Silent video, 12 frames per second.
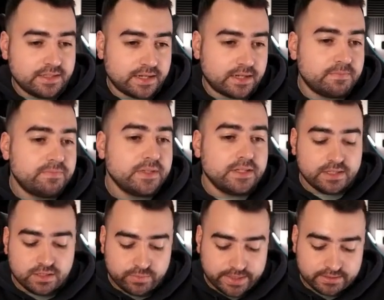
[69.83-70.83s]
here,
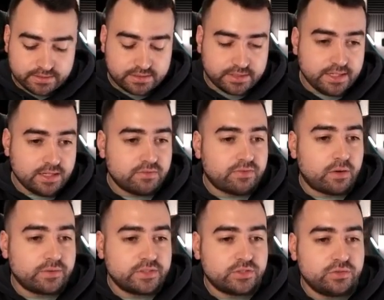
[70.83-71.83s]
we can see if I
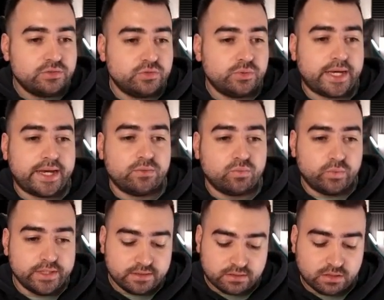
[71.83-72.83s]
was to do a
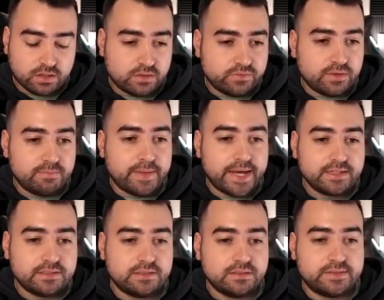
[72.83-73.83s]
width of
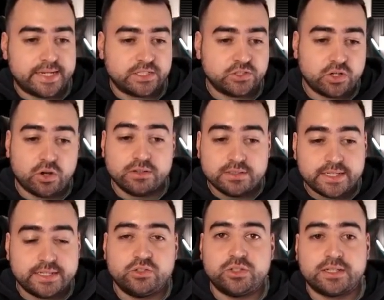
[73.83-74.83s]
max dash
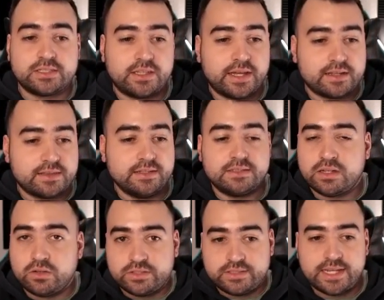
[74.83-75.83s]
content just like this,
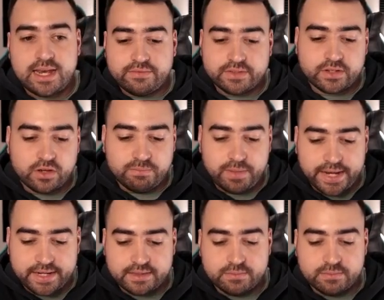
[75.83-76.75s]
I'll save it, go back